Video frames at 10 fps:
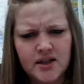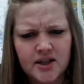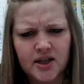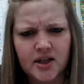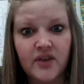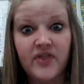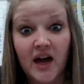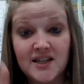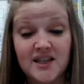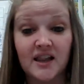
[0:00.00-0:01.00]
T.
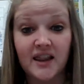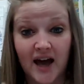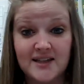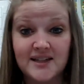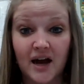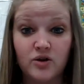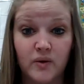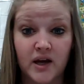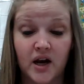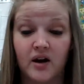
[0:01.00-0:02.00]
That's the last
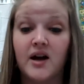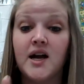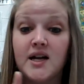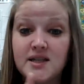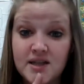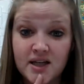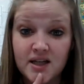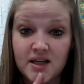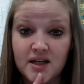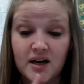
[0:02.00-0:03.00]
sound we hear.
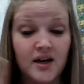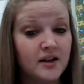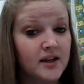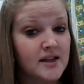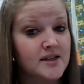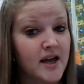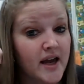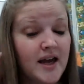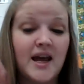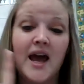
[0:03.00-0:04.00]
T. Let's
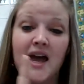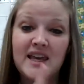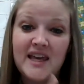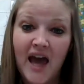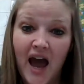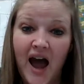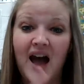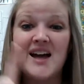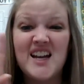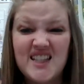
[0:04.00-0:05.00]
say it.
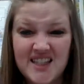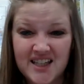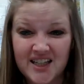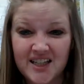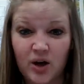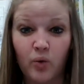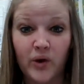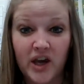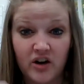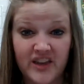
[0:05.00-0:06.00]
Cat.
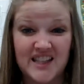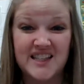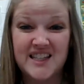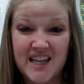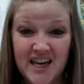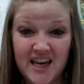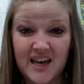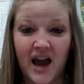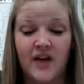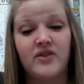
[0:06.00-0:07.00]
We hear the
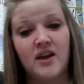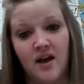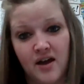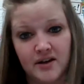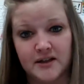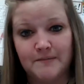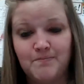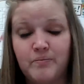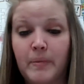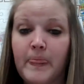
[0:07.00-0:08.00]
T at the end.
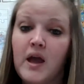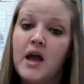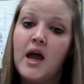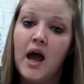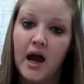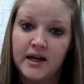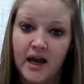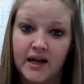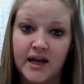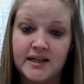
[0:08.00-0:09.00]

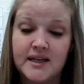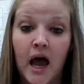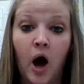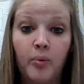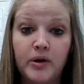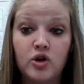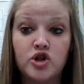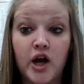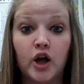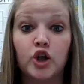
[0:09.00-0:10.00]
Again, it's helping
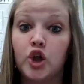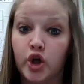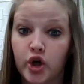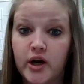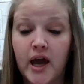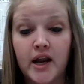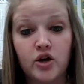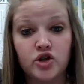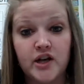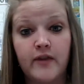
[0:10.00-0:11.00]
your child learn and
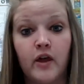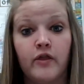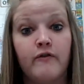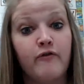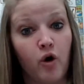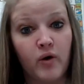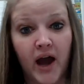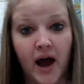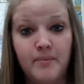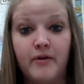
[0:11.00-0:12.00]
understand the
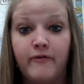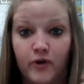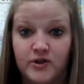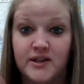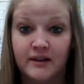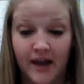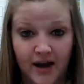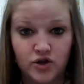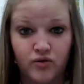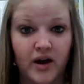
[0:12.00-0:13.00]
vocab of first and
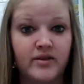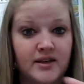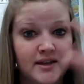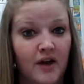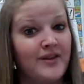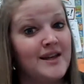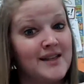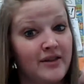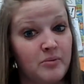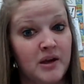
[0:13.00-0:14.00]
last, right? The sound that
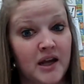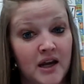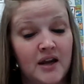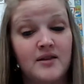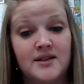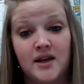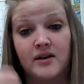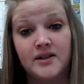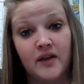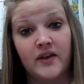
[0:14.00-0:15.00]
is at the beginning, the sound
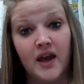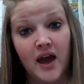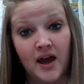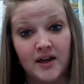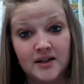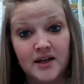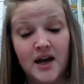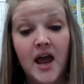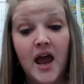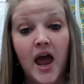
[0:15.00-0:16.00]
is at the end,
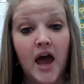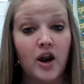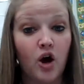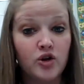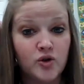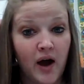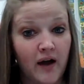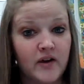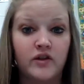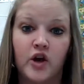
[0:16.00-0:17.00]
and also
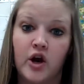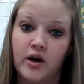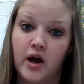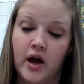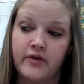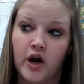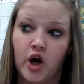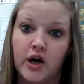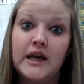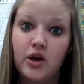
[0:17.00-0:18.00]
having their
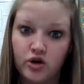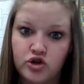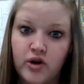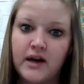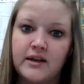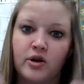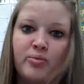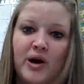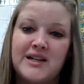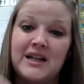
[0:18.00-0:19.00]
ears, training their
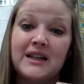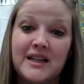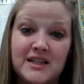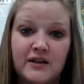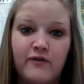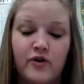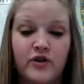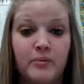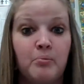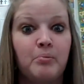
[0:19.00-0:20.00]
brain to listen for
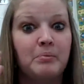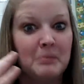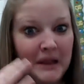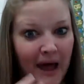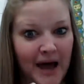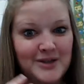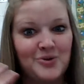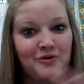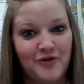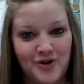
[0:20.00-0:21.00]
the last
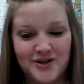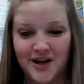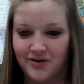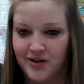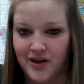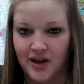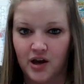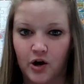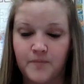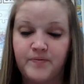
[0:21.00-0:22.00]
or first sound that they hear.